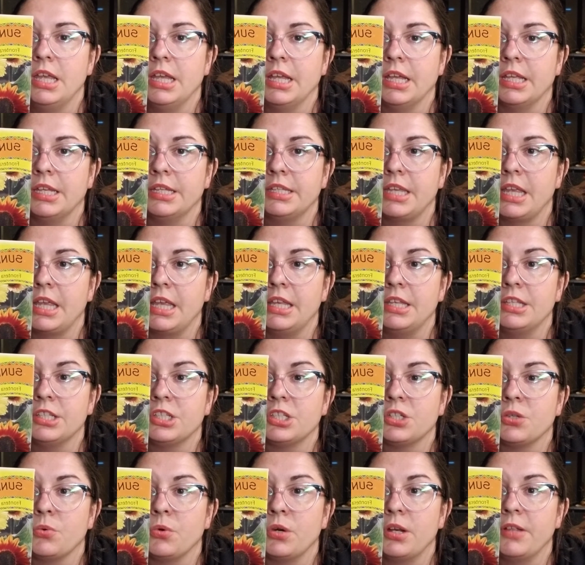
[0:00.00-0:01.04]
Contains
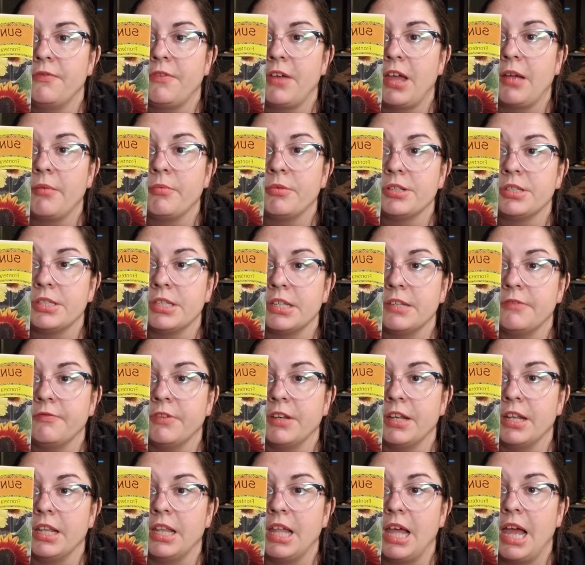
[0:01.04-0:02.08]
25%
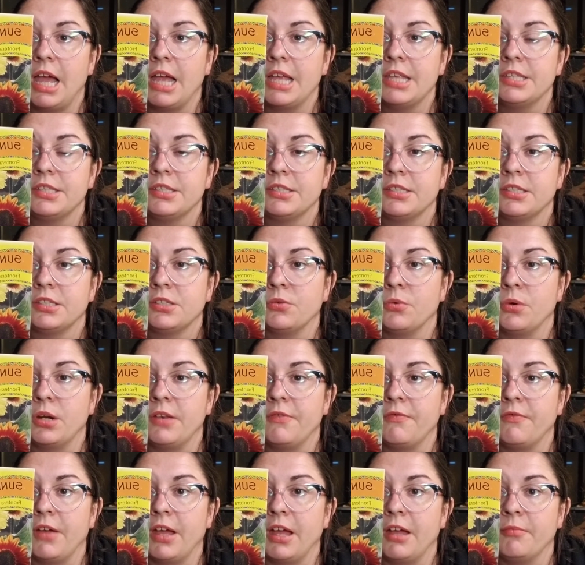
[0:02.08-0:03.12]
vanilla ice,
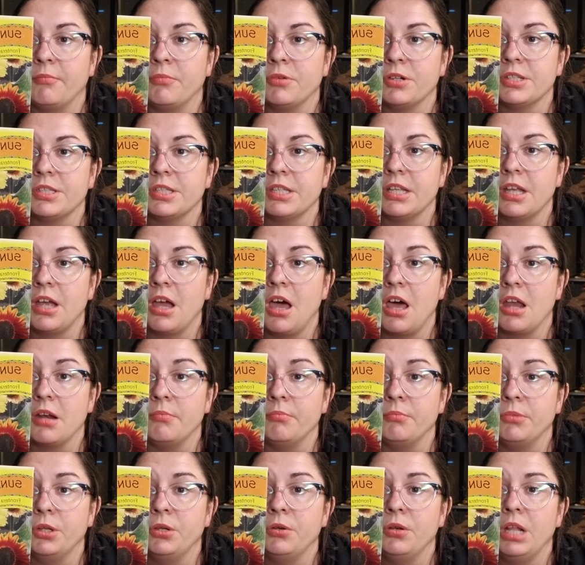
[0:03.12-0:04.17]
25% autumn
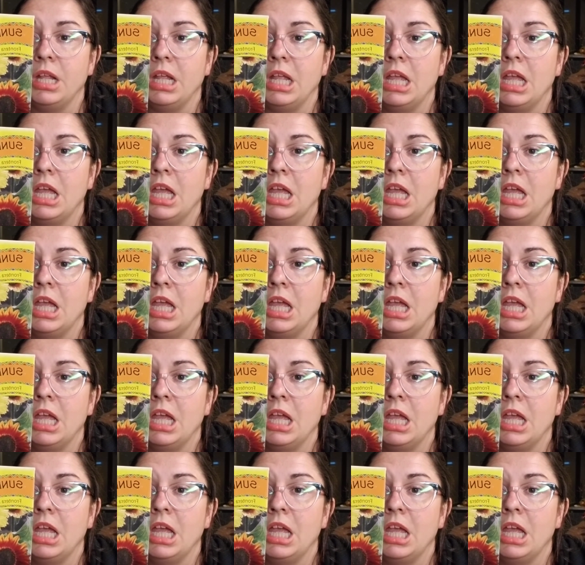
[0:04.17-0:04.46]
beauty,